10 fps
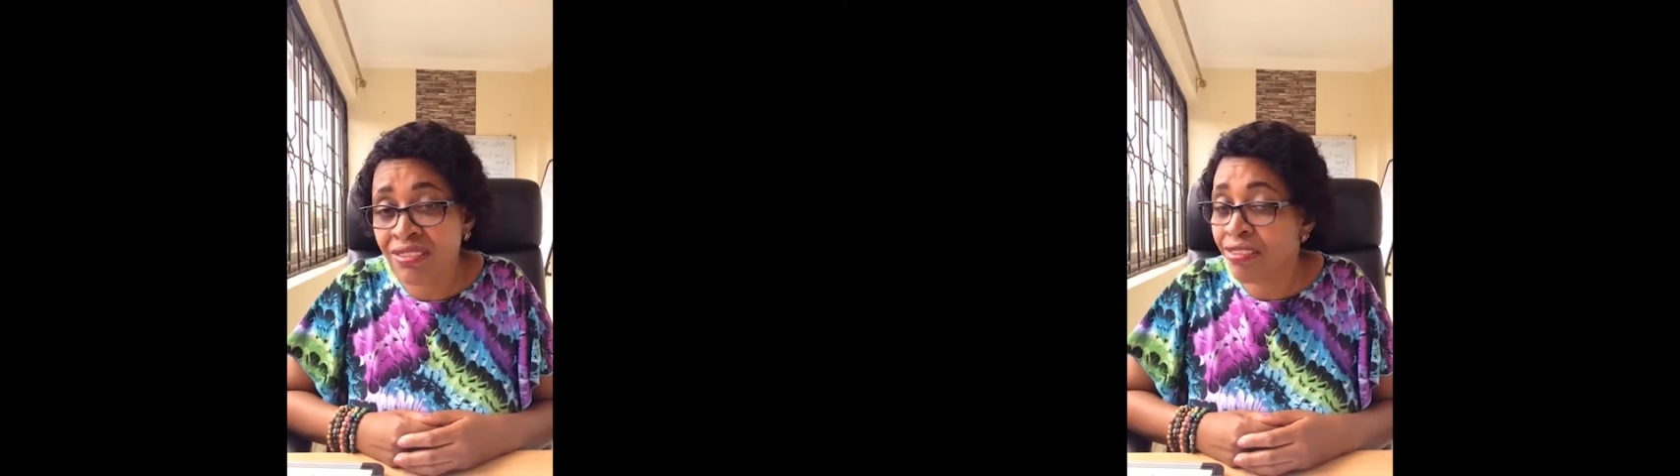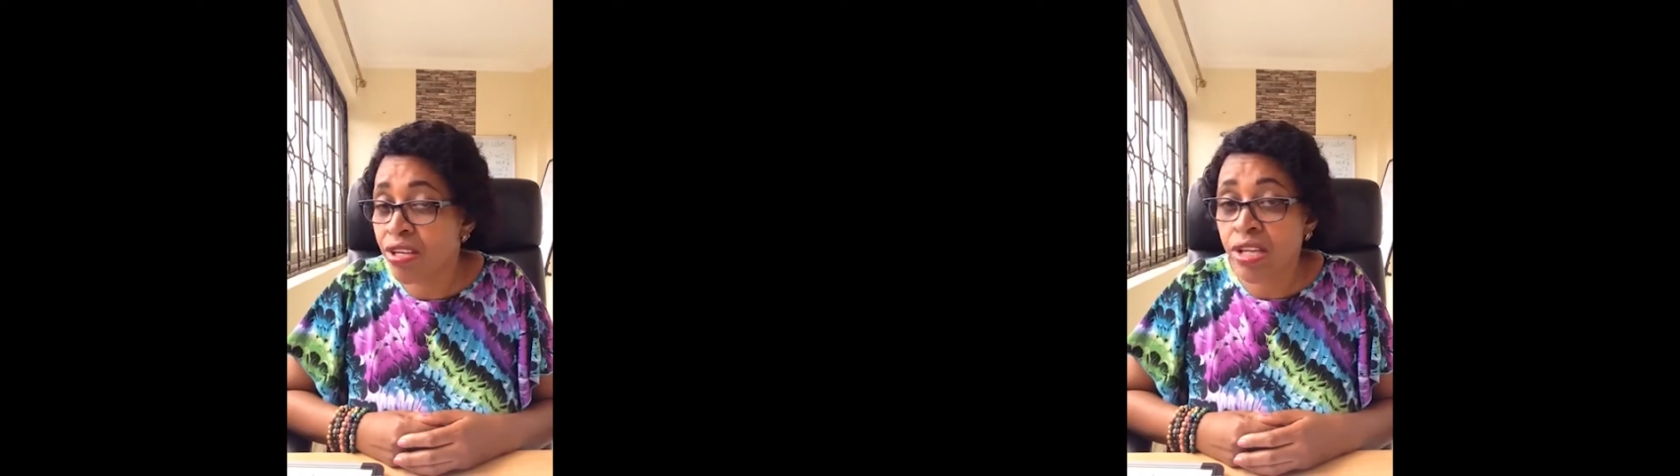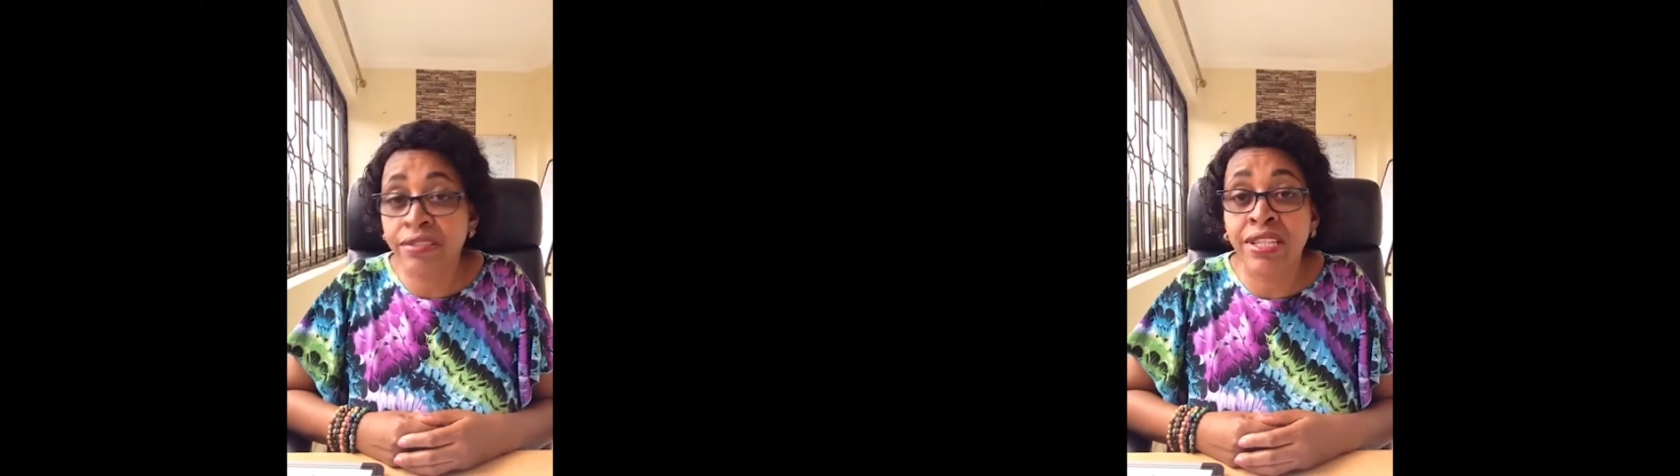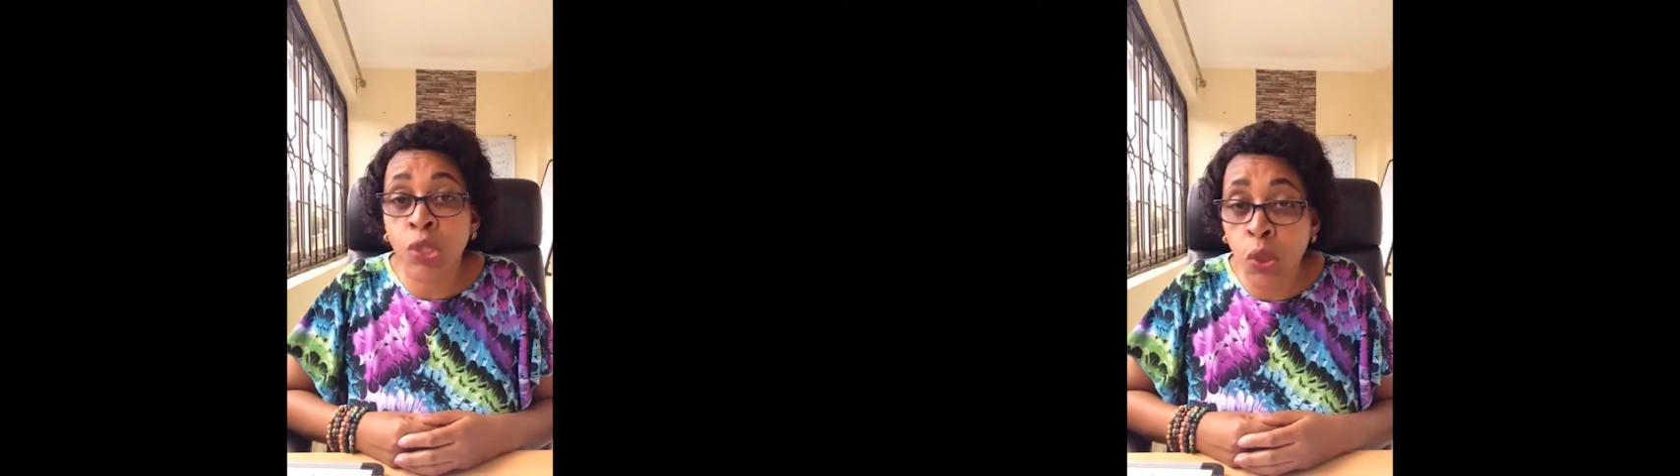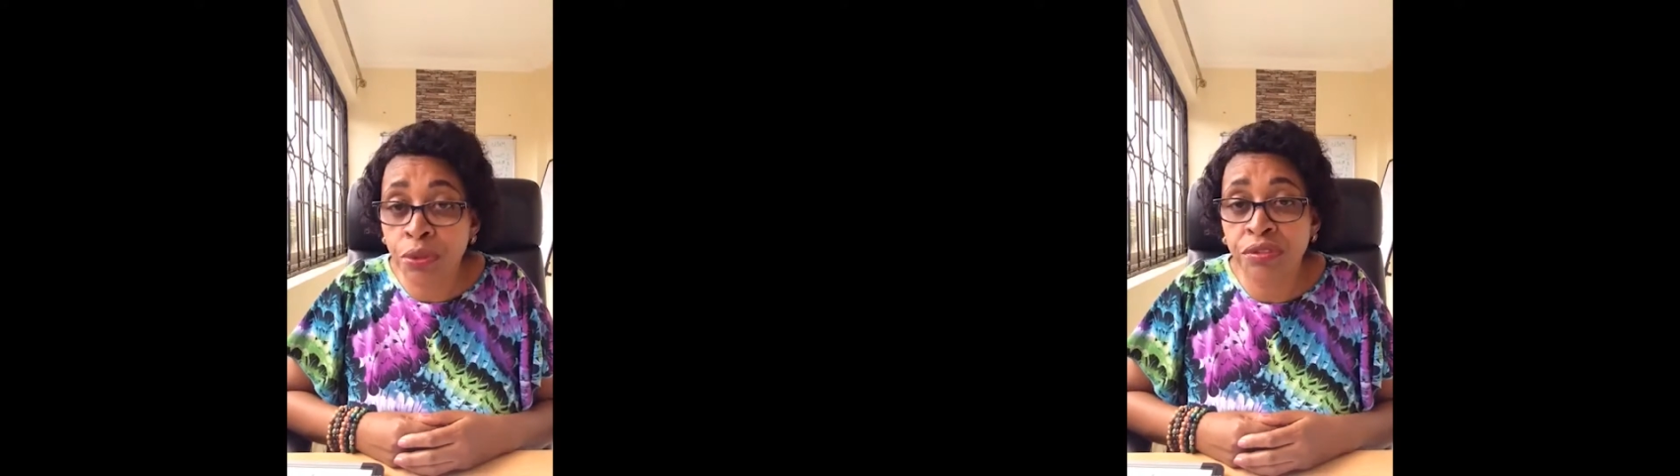as an
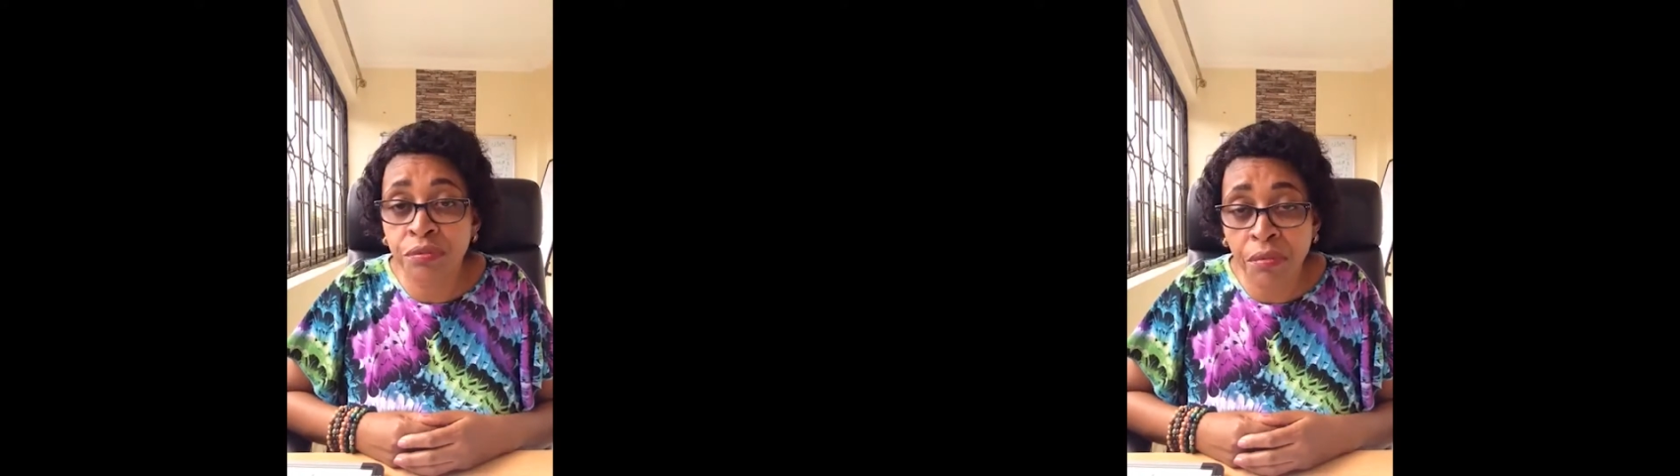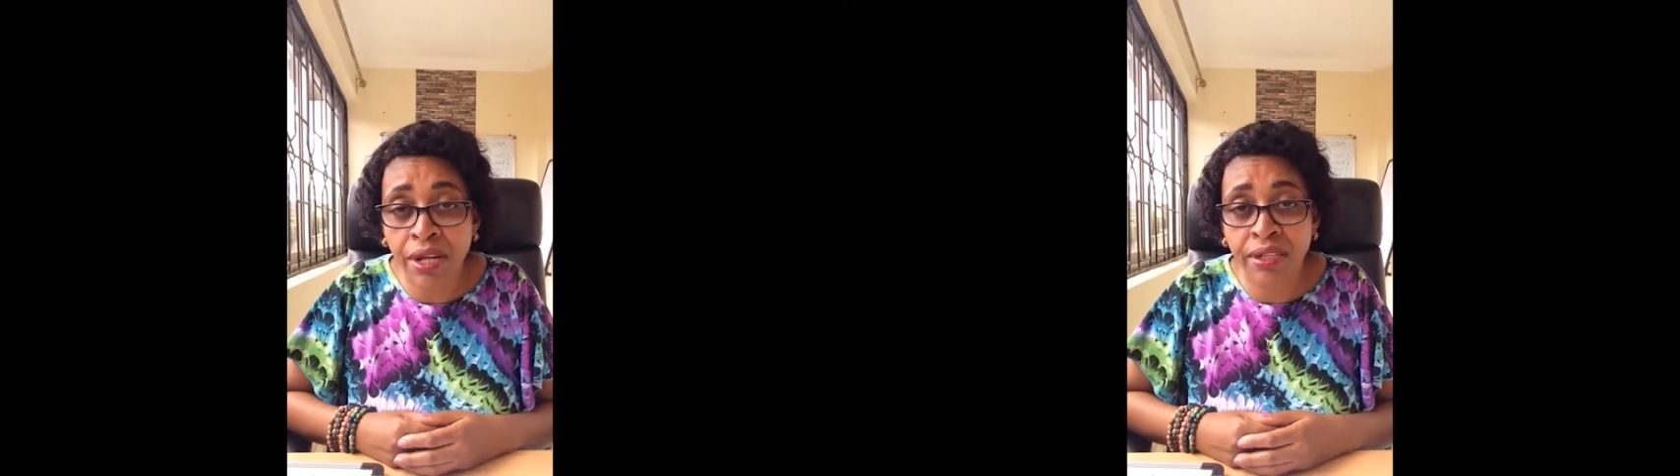old man,